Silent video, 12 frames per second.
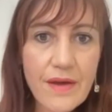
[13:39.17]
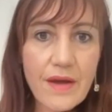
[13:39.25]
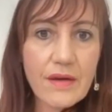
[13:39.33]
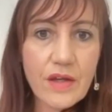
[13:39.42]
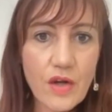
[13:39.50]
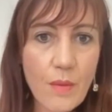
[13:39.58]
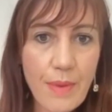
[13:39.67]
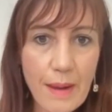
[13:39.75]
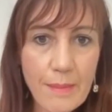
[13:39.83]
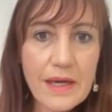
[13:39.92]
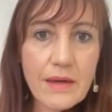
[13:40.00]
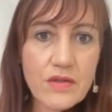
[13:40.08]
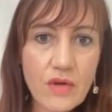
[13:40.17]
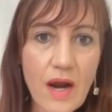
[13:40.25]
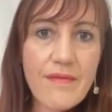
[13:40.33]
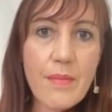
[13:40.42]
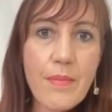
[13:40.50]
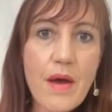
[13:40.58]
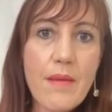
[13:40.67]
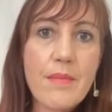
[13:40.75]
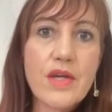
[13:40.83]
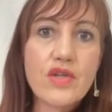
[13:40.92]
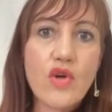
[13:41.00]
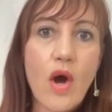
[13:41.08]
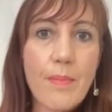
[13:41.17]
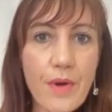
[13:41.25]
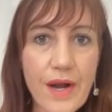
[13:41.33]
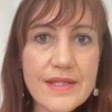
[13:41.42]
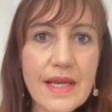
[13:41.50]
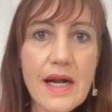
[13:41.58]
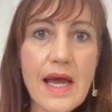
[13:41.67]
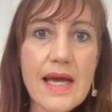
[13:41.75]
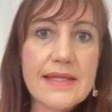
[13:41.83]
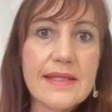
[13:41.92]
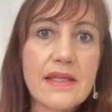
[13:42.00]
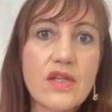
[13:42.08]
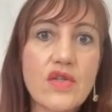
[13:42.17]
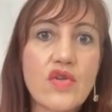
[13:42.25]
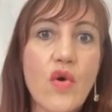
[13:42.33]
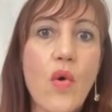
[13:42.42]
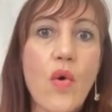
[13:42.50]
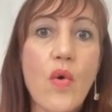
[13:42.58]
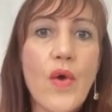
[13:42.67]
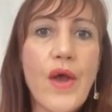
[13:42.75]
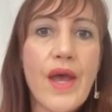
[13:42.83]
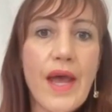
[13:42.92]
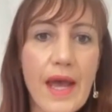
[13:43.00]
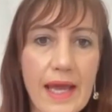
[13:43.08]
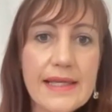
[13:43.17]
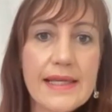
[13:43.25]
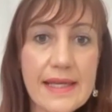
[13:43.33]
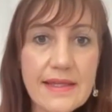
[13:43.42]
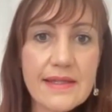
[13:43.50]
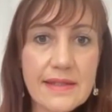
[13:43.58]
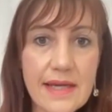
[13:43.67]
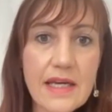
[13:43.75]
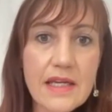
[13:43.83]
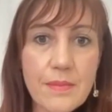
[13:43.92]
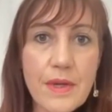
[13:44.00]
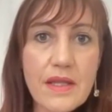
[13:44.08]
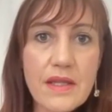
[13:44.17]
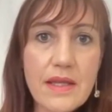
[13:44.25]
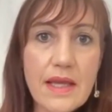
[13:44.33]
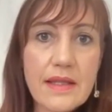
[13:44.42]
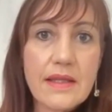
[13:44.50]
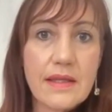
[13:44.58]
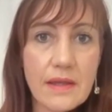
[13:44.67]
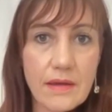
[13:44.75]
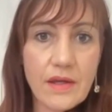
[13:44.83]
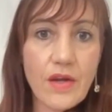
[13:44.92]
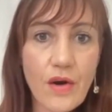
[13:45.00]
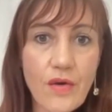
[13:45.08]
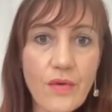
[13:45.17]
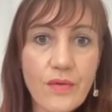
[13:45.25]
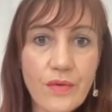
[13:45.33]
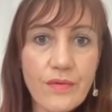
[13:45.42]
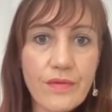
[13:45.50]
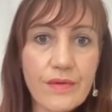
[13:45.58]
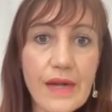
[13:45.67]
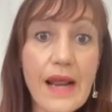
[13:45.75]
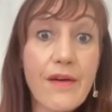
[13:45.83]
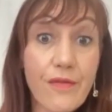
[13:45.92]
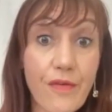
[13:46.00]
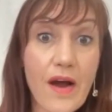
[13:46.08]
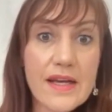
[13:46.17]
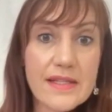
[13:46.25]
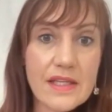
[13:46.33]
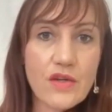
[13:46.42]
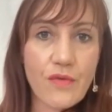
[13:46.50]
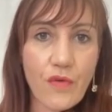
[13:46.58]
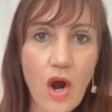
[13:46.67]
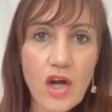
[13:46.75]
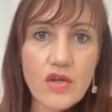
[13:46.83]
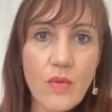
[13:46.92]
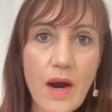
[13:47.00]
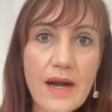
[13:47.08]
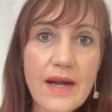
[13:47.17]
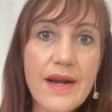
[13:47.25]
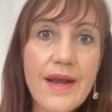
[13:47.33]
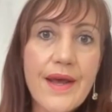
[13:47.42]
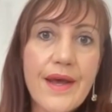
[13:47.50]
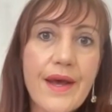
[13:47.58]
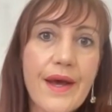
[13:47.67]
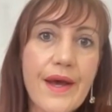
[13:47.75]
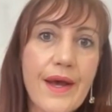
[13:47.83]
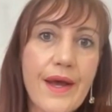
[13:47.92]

driver, public driver permit, your operator license, or at least a statement that, clarifies that you've got one,